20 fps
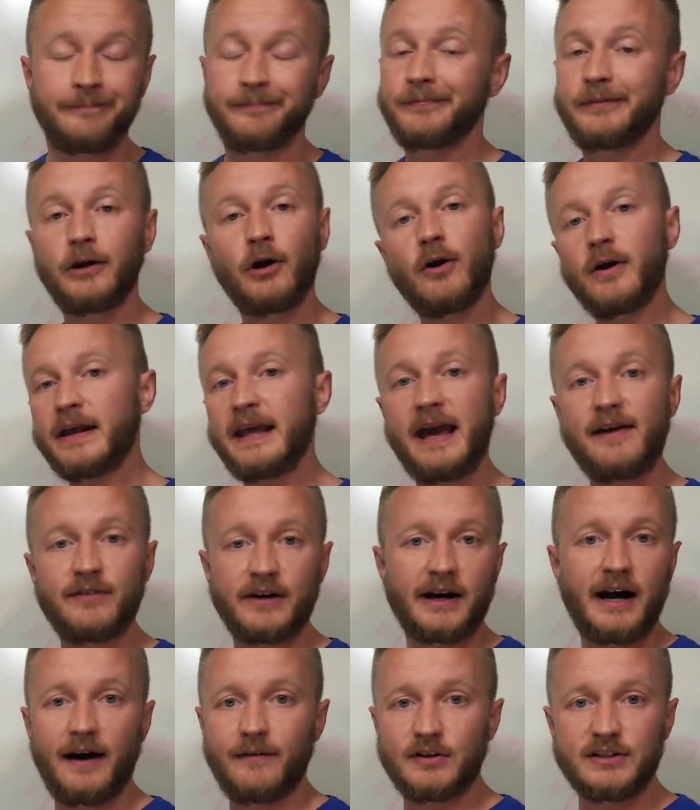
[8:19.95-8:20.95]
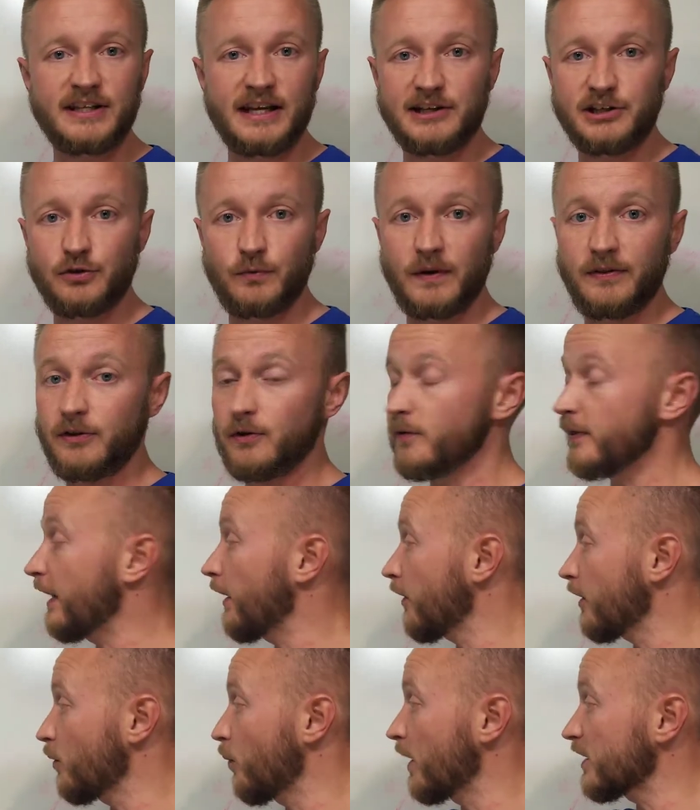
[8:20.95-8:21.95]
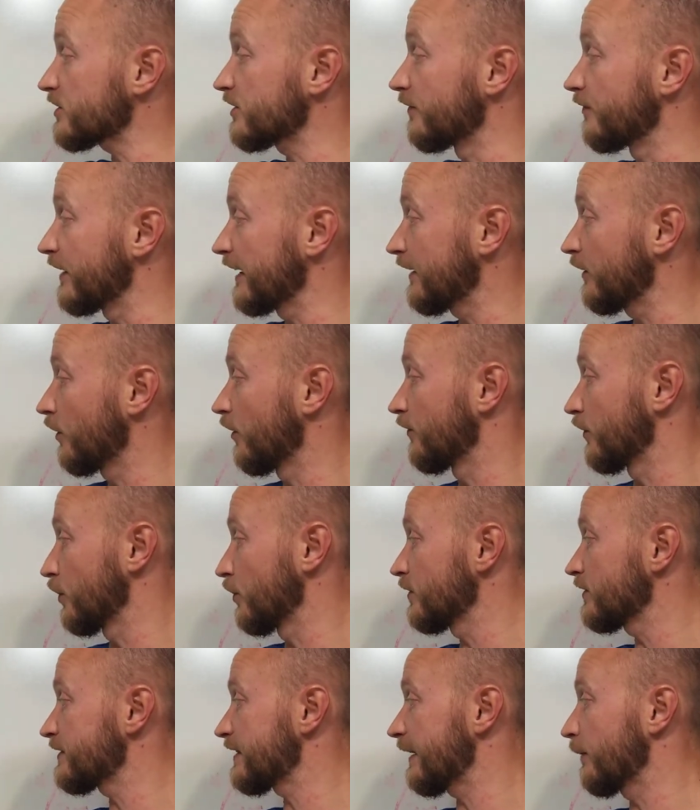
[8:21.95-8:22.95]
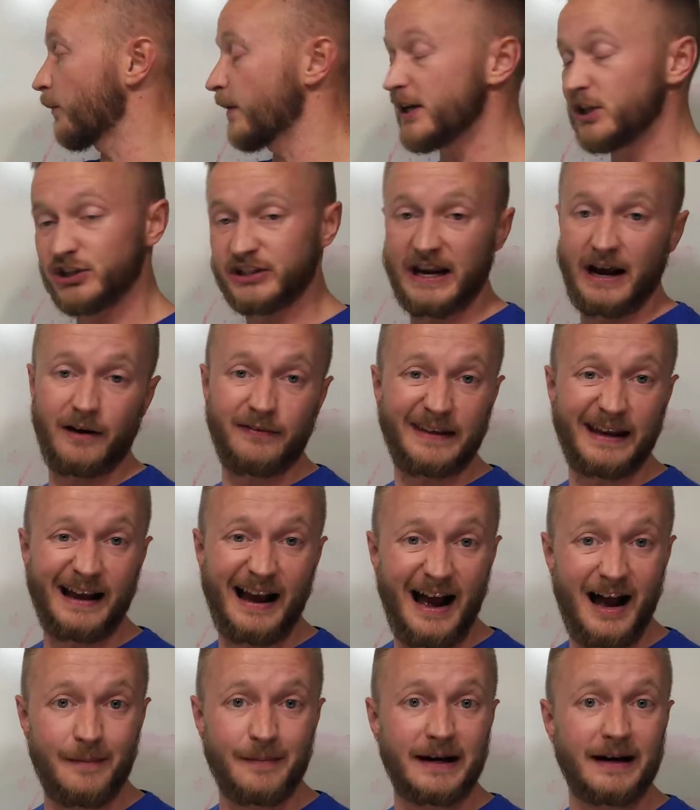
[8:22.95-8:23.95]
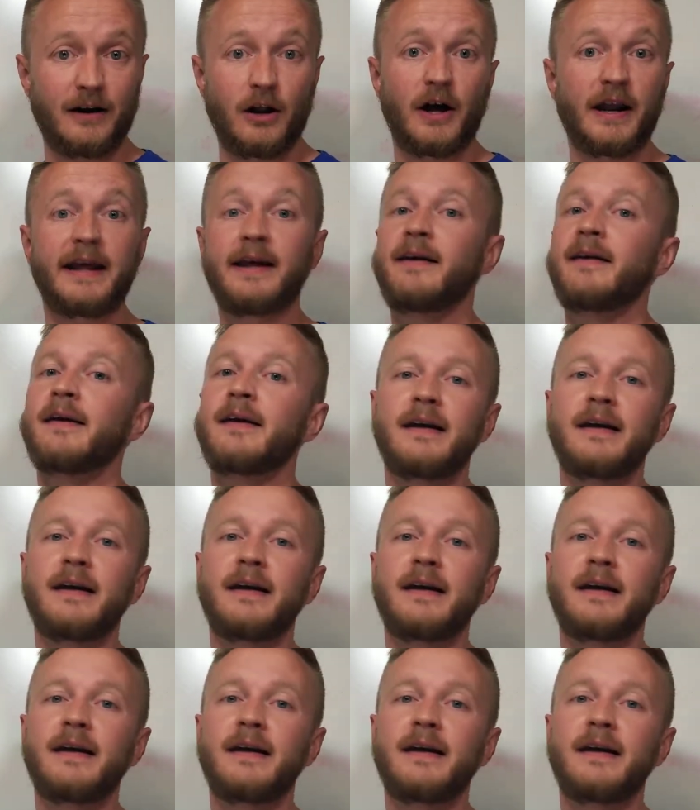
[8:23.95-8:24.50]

They're already having a conversation with you. They already watched a video of yours. They reached out. They commented on it.